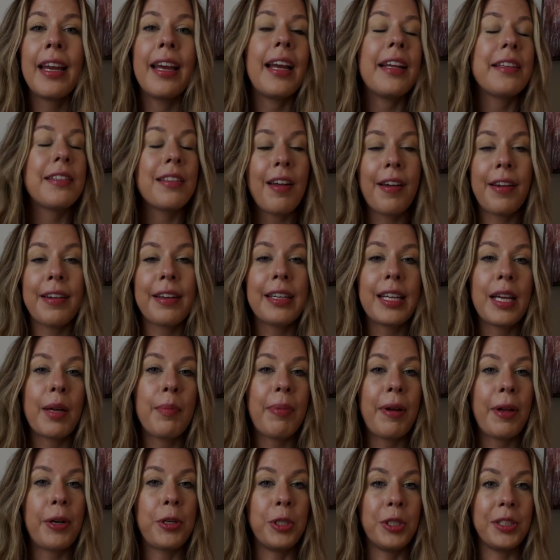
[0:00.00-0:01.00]
It's not going to get
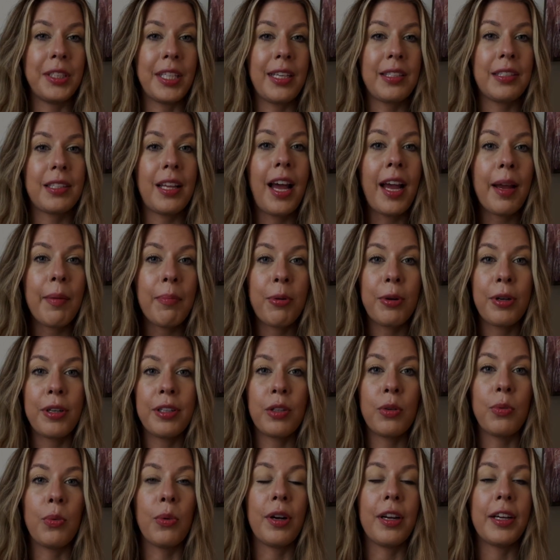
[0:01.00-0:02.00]
better unless I put in
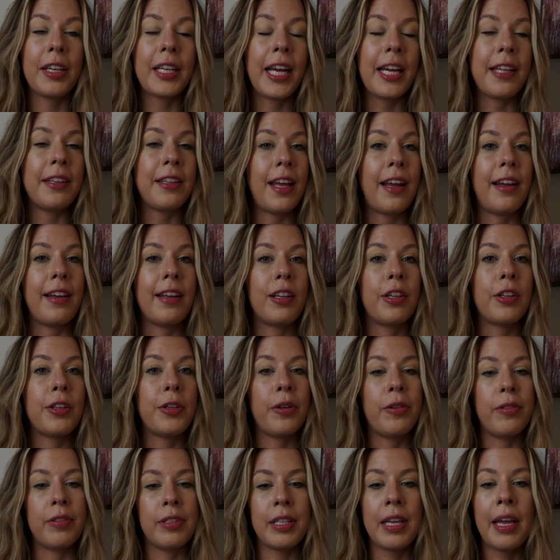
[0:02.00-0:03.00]
the work, and that
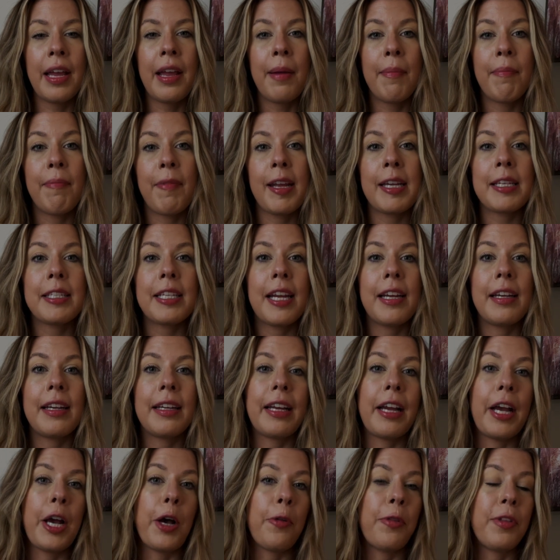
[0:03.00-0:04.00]
includes
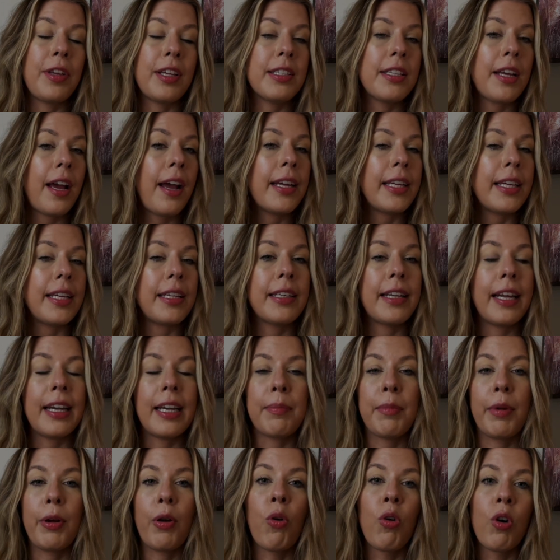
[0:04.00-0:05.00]
maintaining a healthy diet,
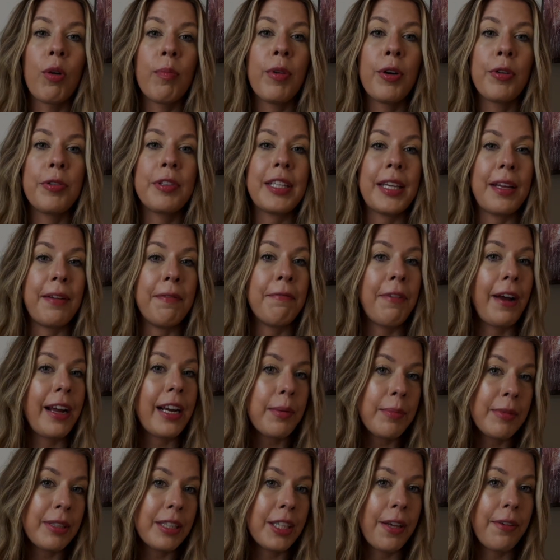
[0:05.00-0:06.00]
getting my hormones and
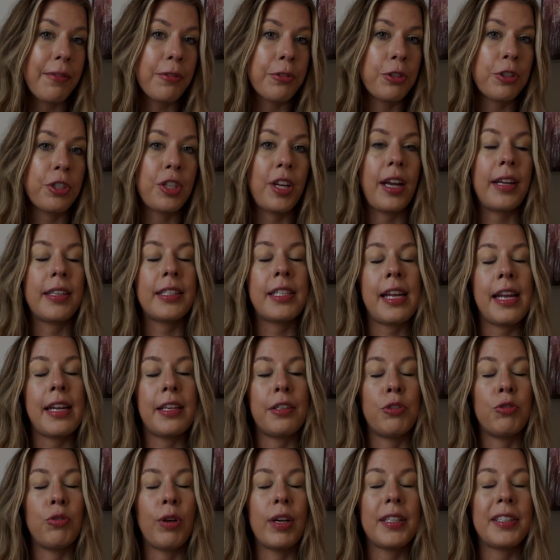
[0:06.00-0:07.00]
vitamin levels checked, and
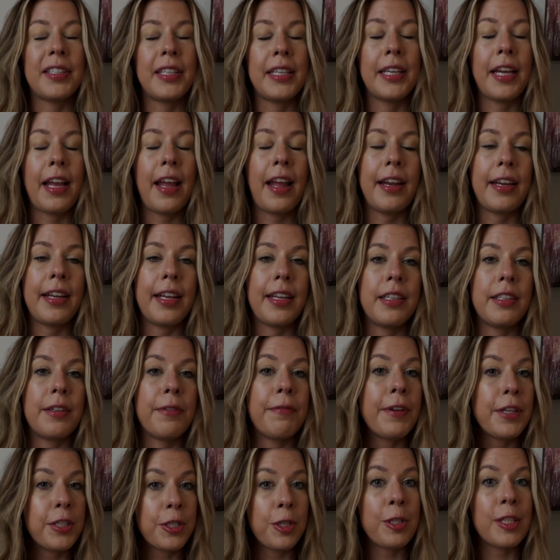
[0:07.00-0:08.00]
addressing any
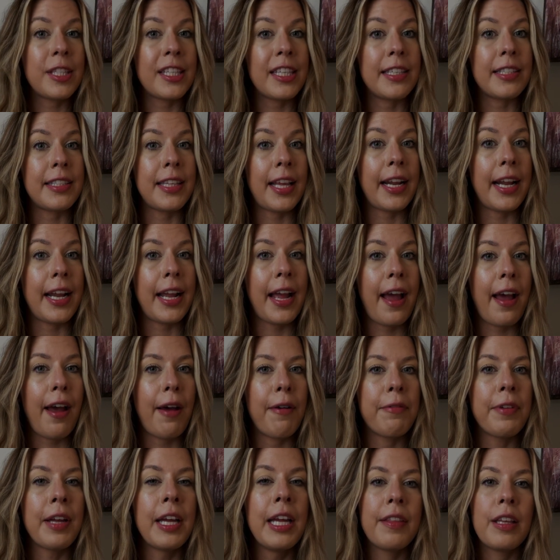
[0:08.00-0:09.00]
deficiencies that I
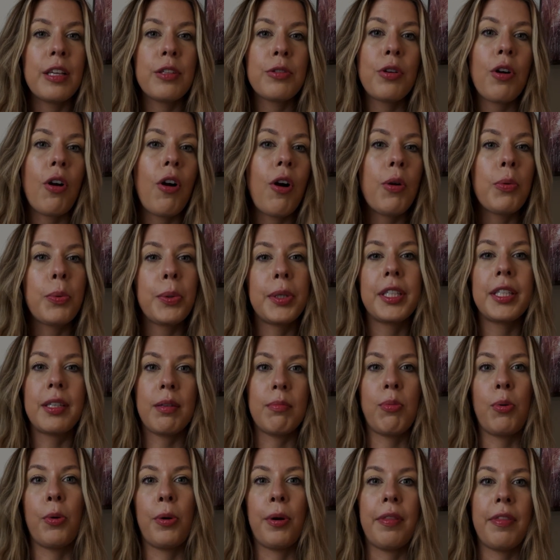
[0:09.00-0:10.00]
have. These are all really
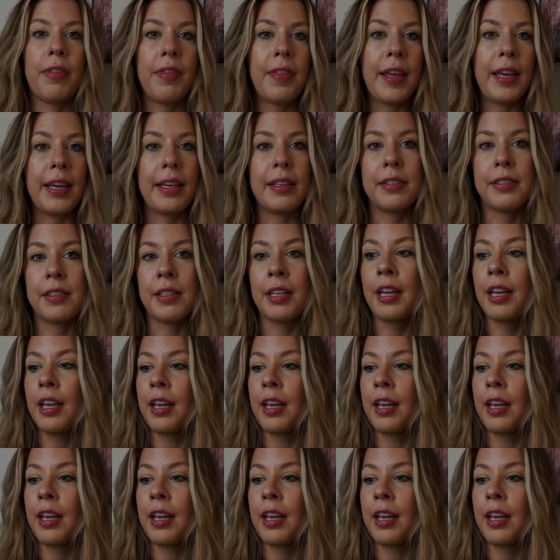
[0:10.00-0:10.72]
important things.